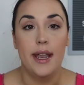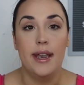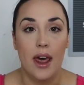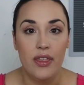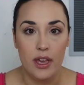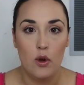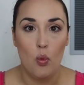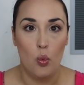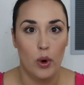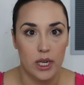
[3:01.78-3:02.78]
Nothing
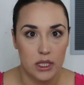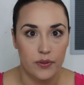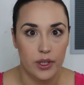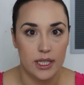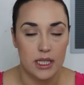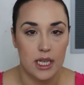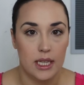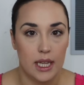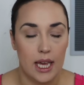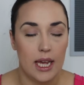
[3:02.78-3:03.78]
works for this thing.
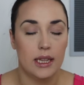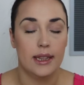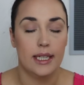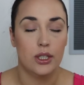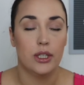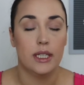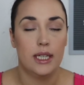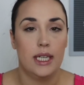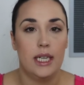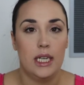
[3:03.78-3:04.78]
Like it
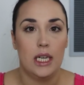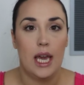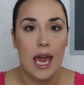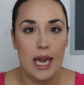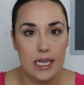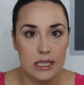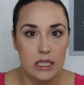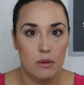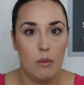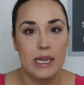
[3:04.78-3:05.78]
literally
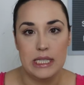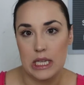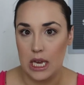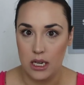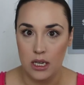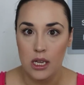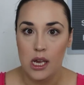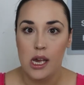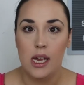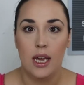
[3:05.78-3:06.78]
hates my skin
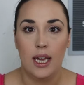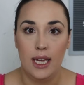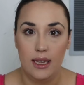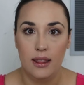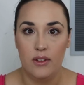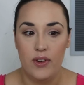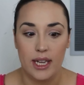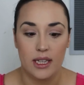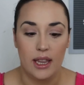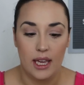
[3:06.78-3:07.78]
in the
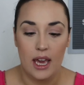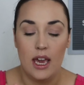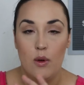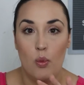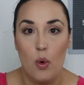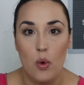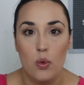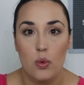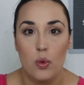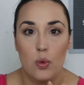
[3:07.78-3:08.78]
fact that like it
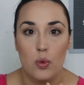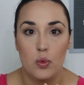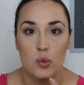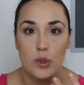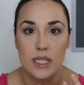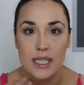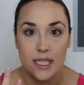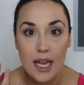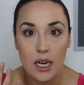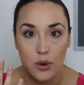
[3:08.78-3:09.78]
won't
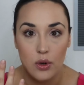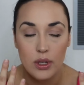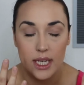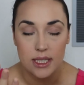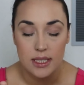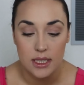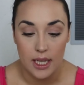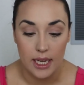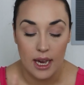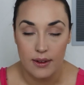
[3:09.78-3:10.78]
settle. It
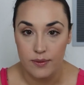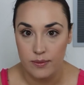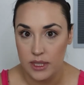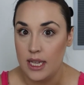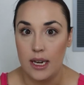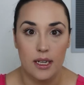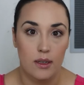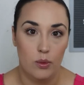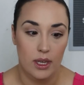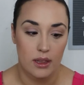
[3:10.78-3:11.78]
like I've said
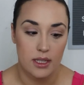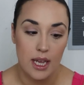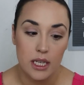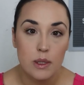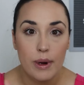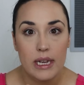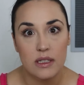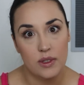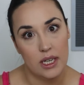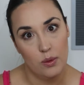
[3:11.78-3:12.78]
it with setting sprays.
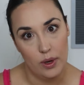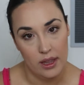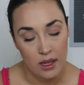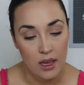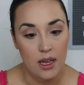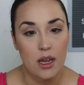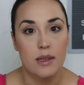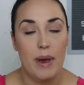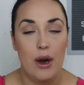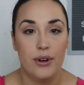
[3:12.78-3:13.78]
I've said it with
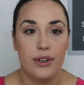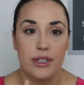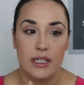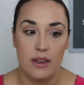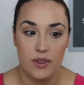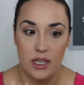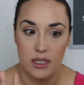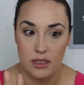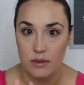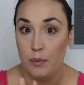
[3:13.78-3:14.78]
powders. I've
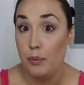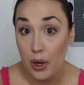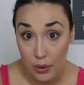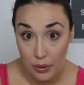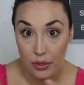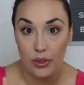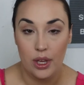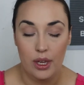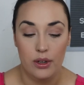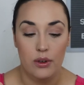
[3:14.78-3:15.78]
done both,
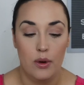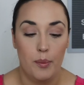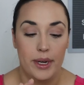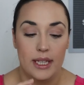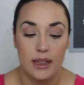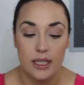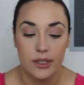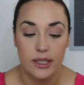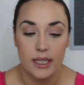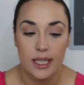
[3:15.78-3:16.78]
you know, but it
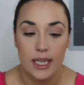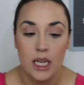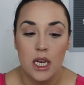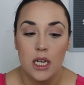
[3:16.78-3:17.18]
literally